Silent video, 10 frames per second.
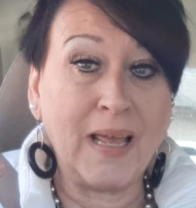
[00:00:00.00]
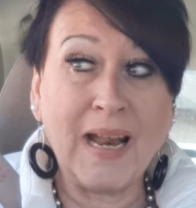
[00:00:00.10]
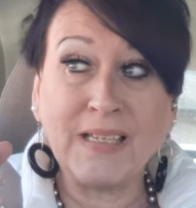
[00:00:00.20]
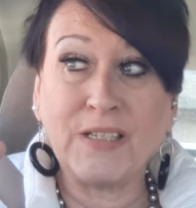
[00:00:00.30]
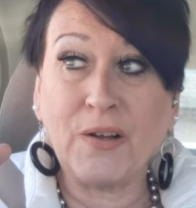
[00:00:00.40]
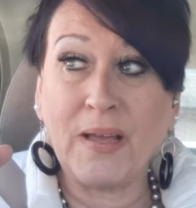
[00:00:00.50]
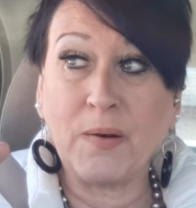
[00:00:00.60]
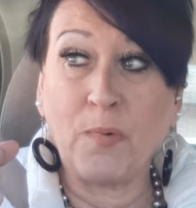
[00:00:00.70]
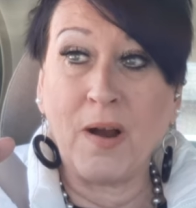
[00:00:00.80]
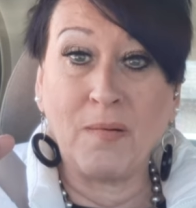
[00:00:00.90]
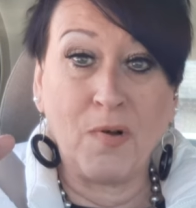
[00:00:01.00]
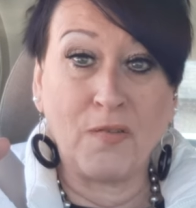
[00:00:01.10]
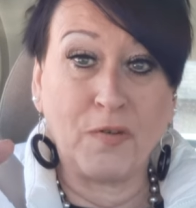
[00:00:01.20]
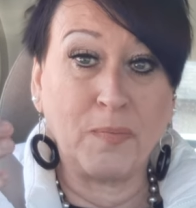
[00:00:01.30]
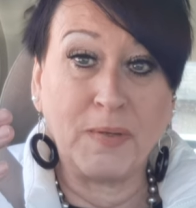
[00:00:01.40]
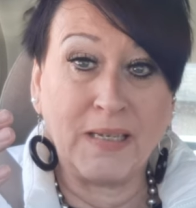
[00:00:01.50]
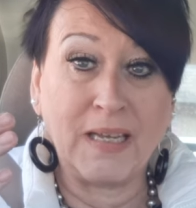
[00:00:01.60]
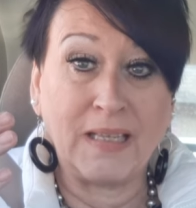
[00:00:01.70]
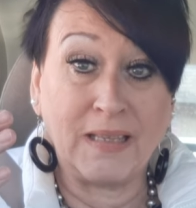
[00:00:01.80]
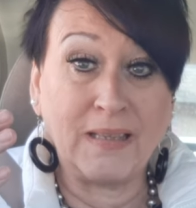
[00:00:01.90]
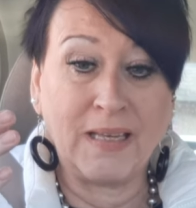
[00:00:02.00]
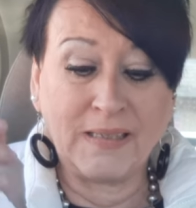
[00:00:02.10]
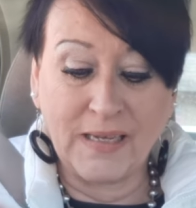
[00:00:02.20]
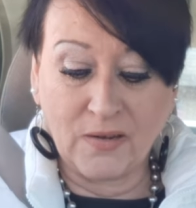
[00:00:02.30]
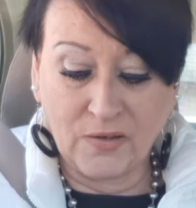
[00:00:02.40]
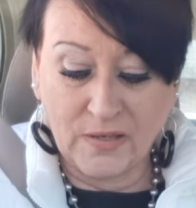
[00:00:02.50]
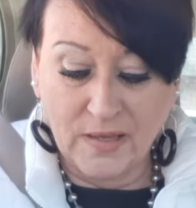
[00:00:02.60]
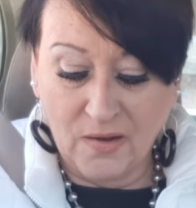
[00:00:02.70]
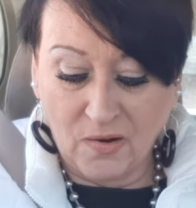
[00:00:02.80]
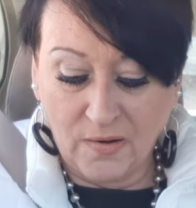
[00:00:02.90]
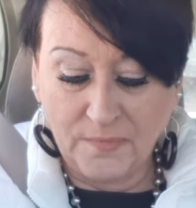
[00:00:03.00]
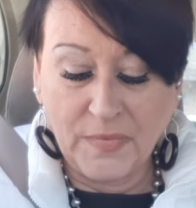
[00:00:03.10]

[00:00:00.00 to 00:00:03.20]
and I still had to pry them off with my teeth. That's how good they are.